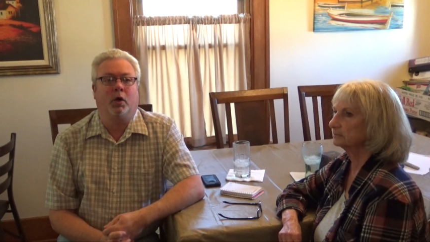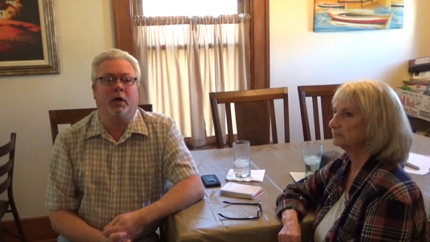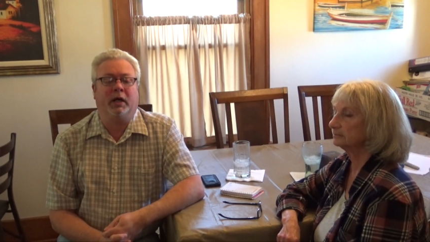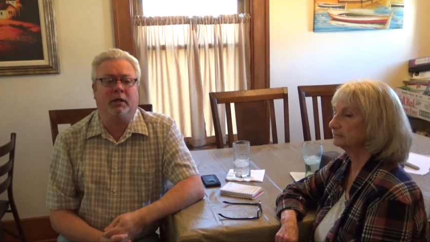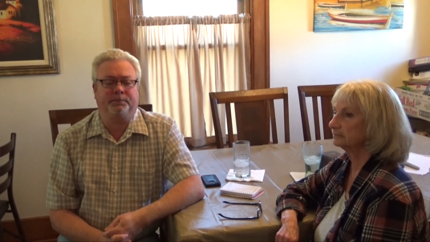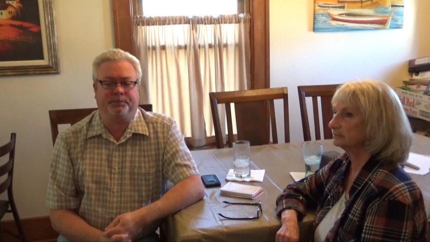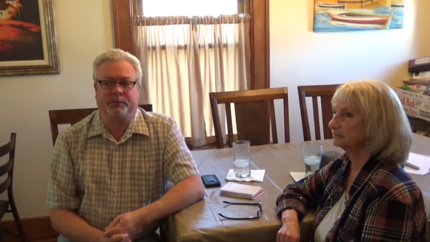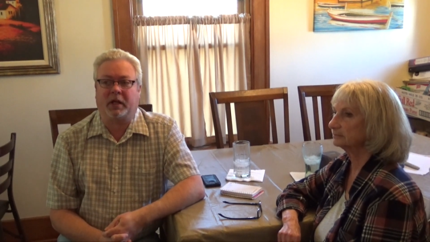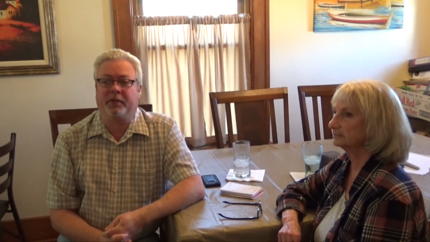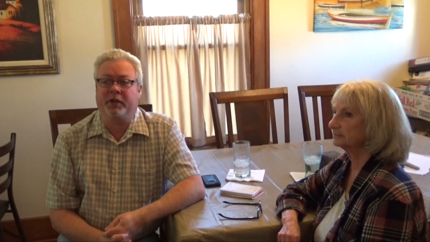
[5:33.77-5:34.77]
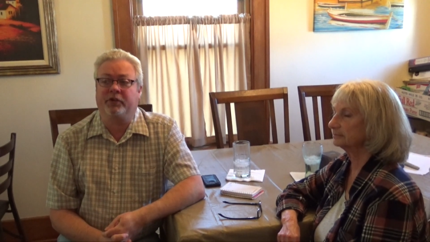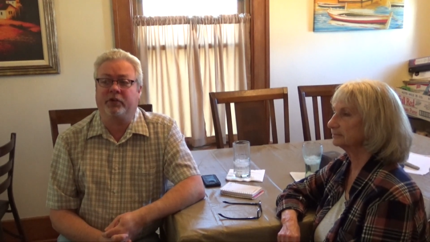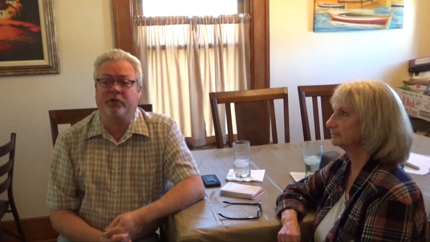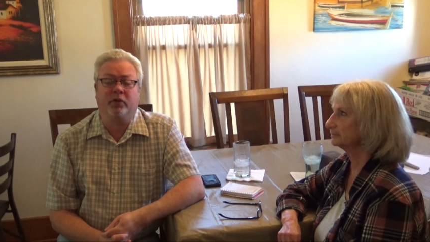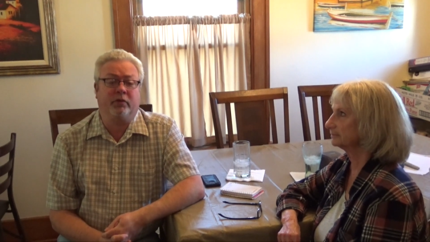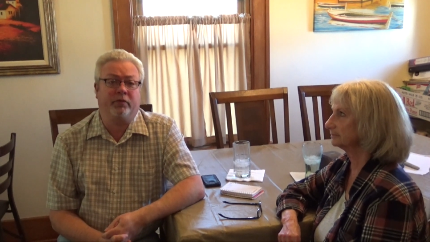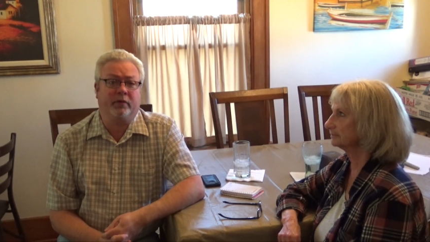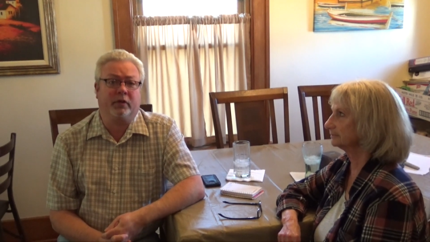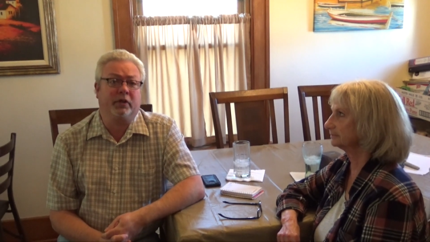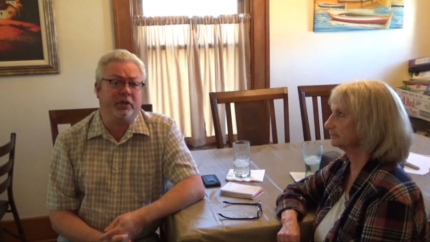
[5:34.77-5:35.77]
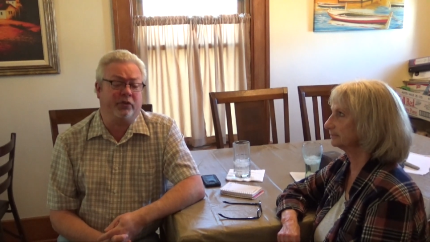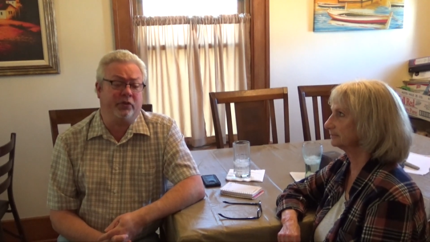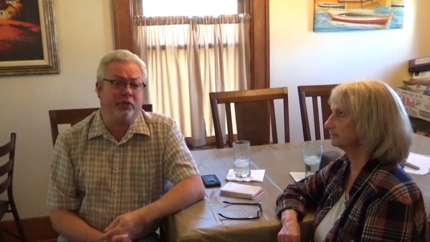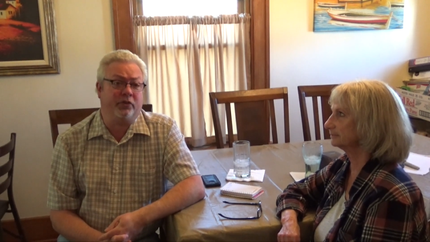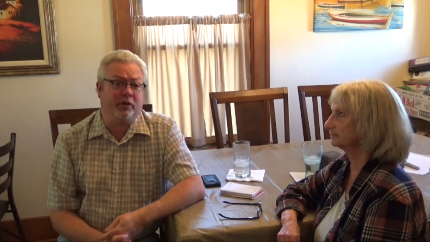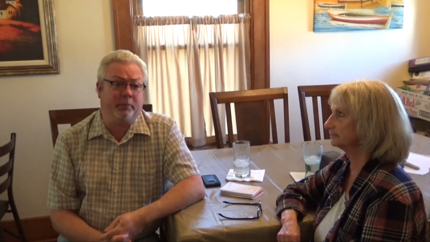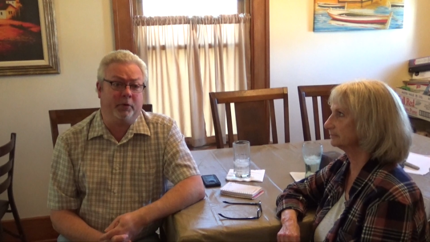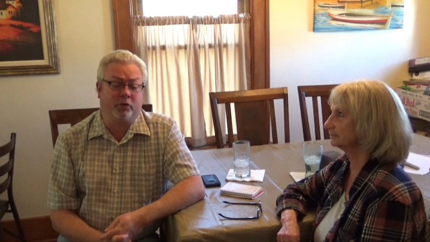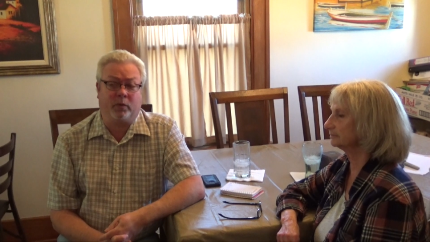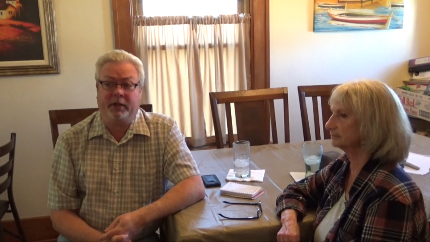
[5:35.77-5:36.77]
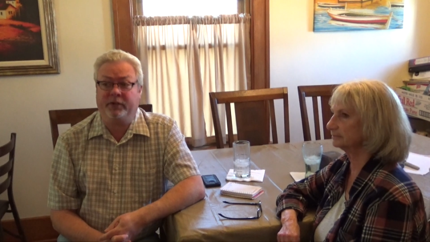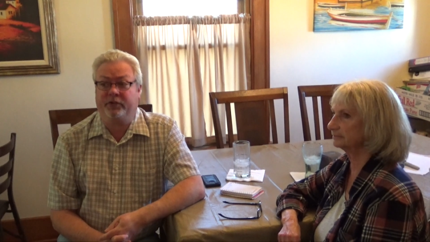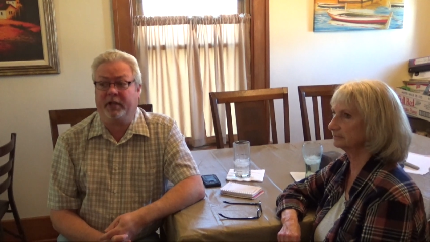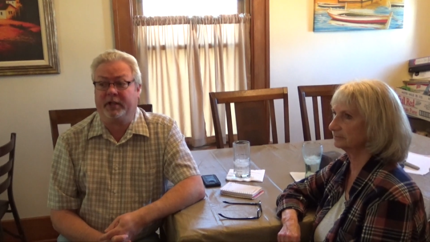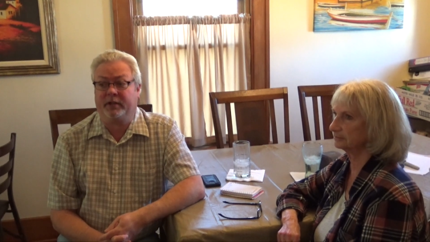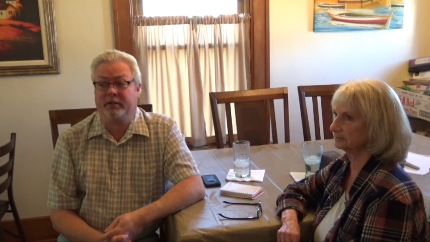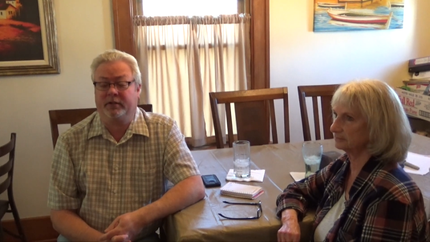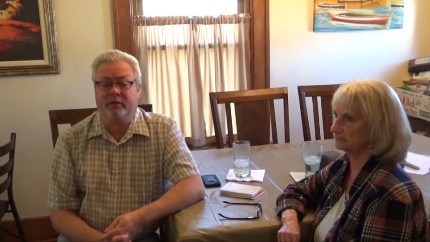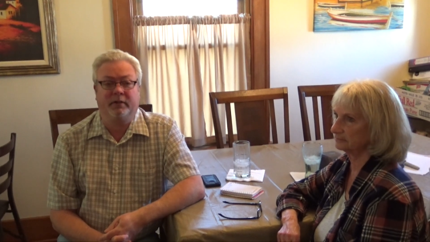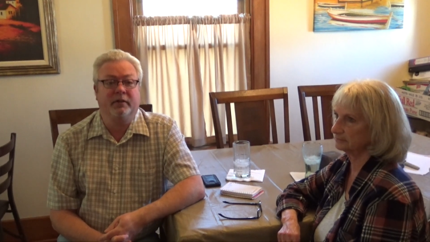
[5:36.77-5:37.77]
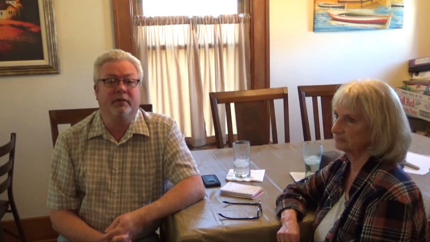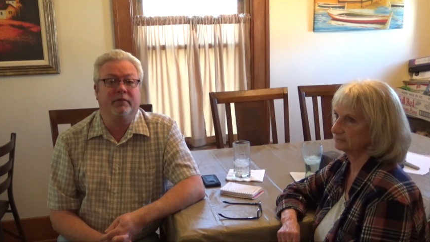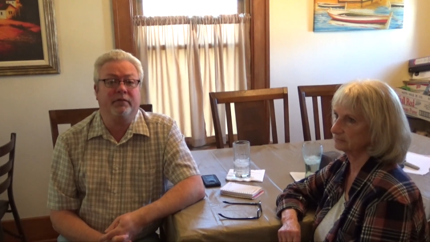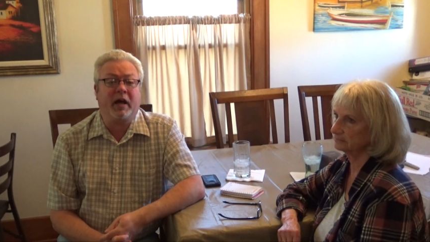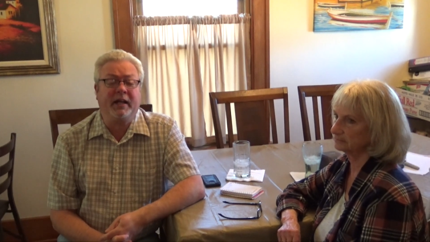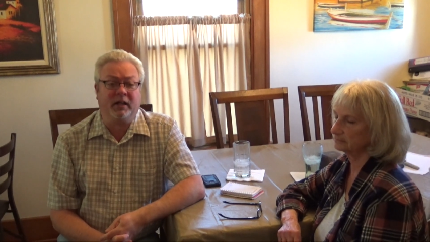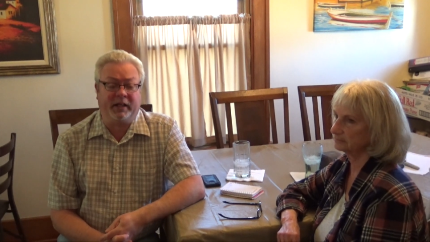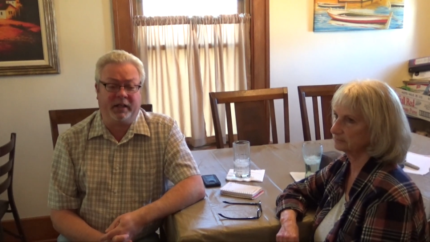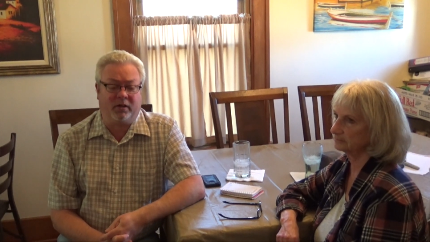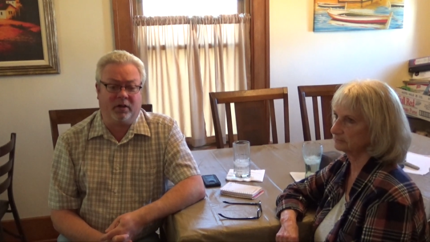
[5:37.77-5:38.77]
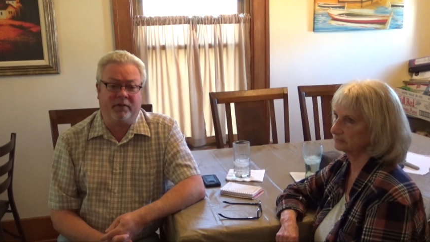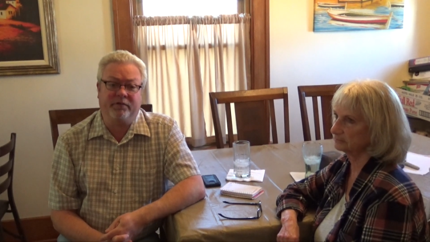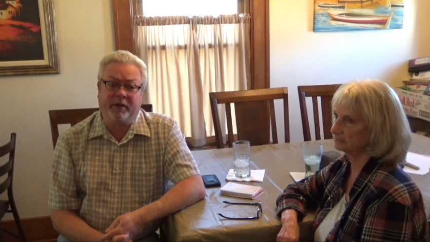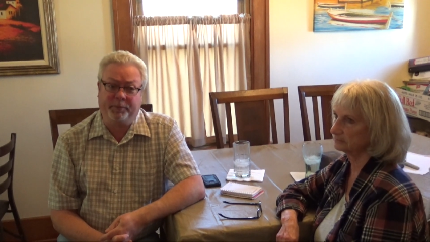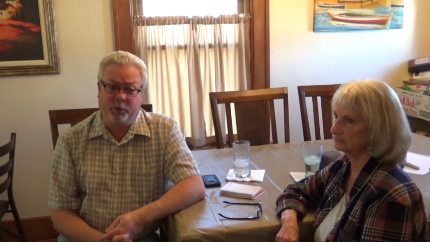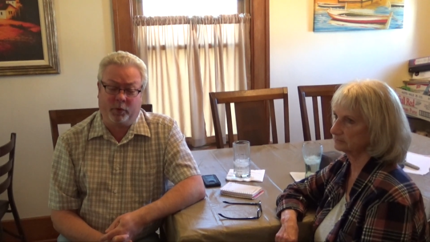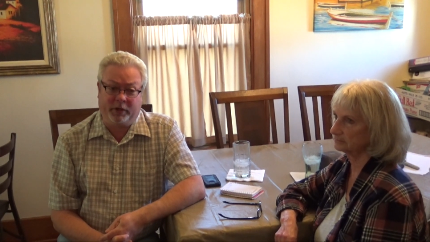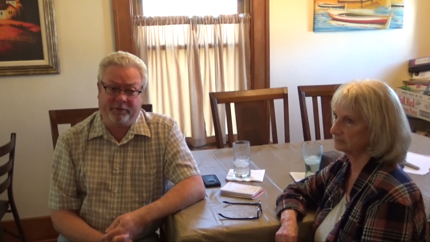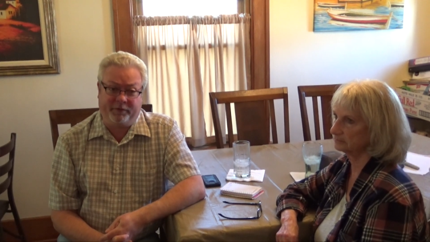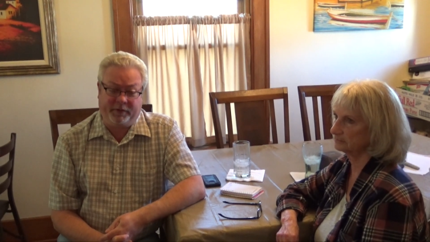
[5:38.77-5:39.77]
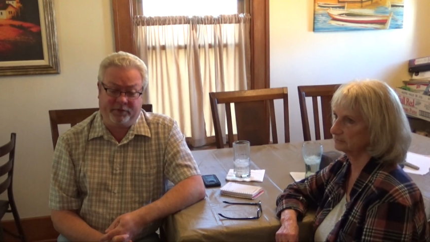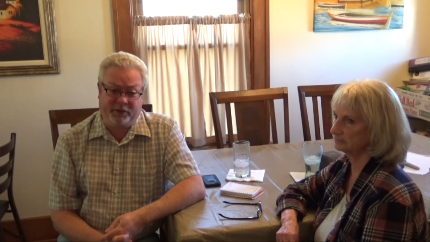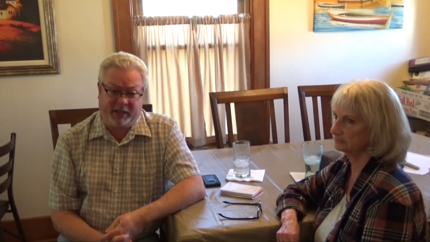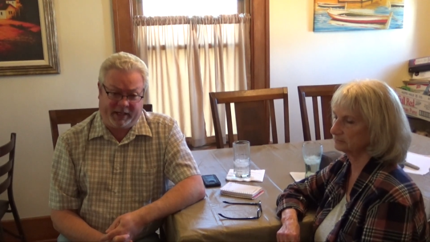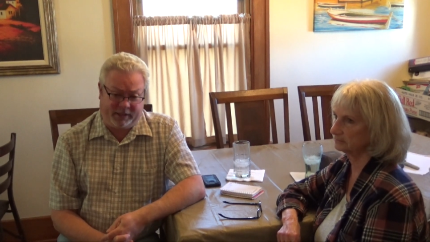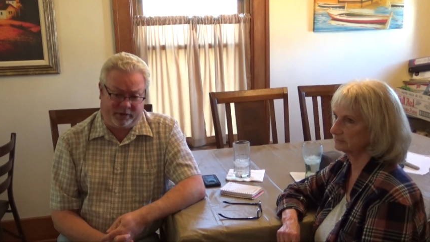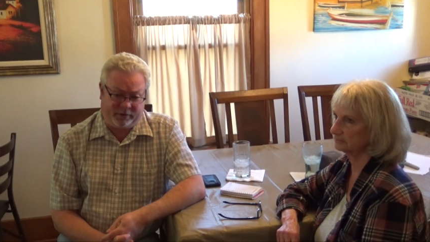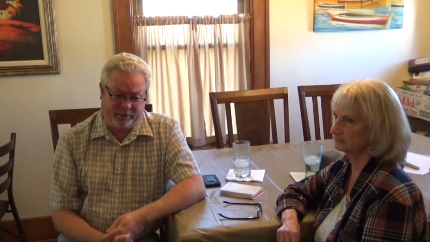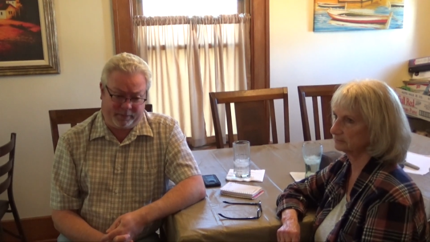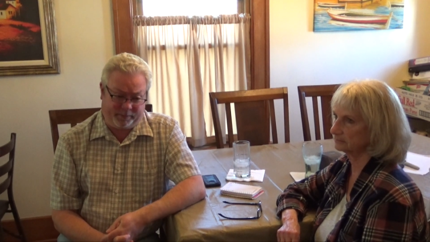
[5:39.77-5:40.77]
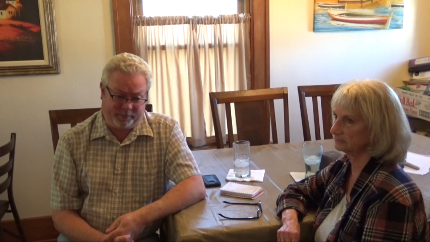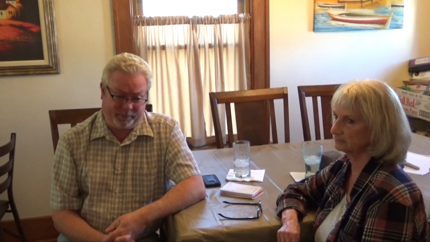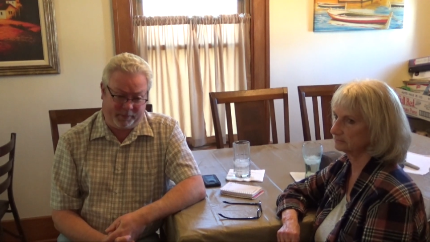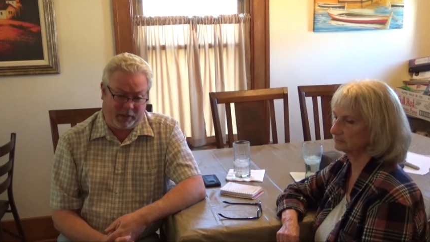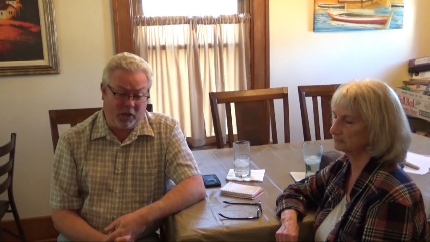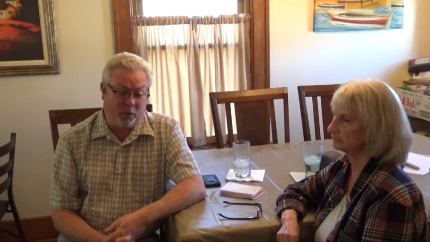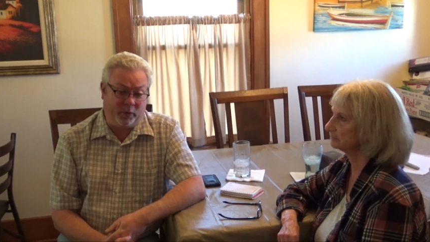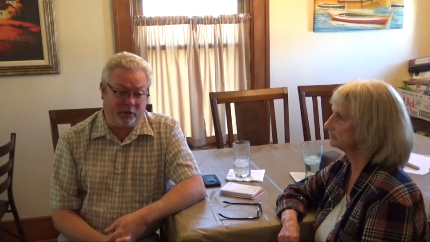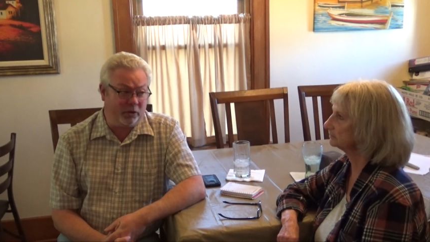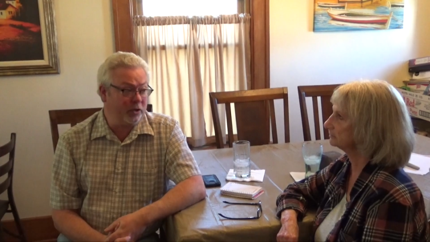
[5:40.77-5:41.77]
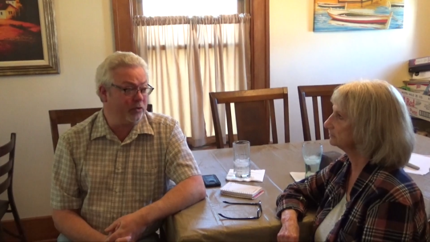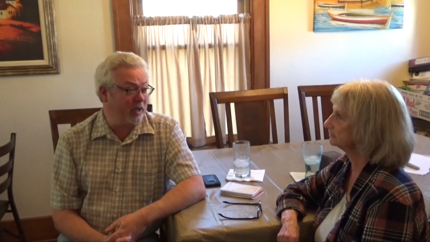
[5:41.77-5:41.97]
Speaker 1: Well, this is, no, this is December twenty-second. Finally, on February fifteenth, we took a